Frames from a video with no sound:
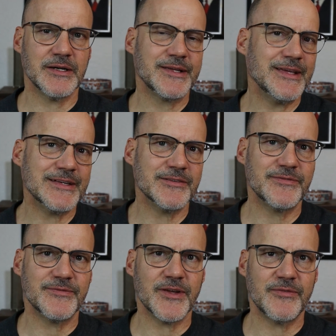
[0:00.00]
again,
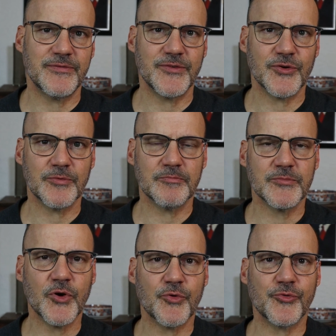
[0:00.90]
if your
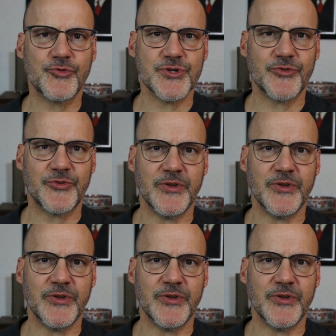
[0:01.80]
nose just